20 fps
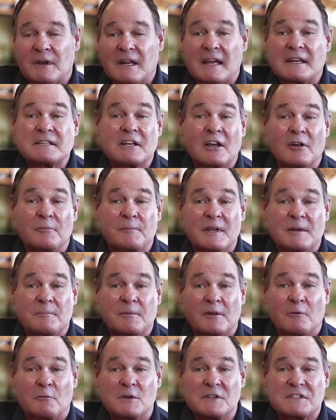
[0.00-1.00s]
when I tell
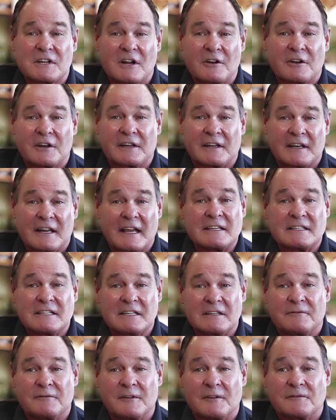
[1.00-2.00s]
people that we started in
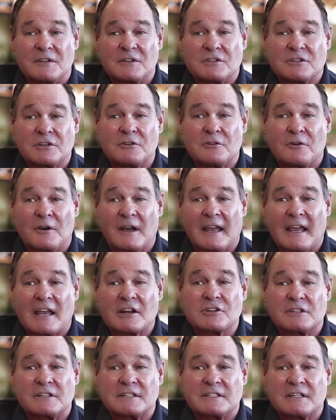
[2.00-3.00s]
1952, I
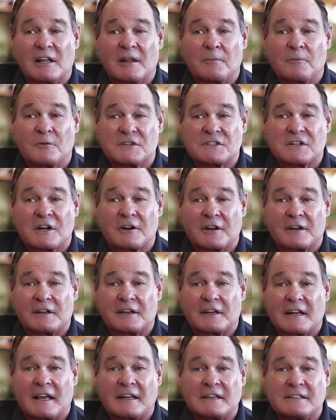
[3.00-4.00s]
actually tell them we started
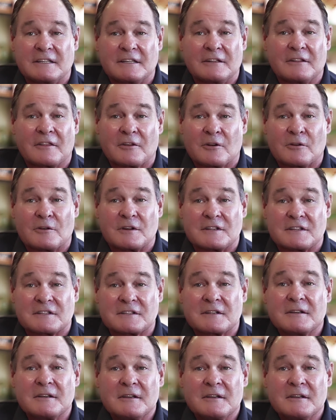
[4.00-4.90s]
in the 1930s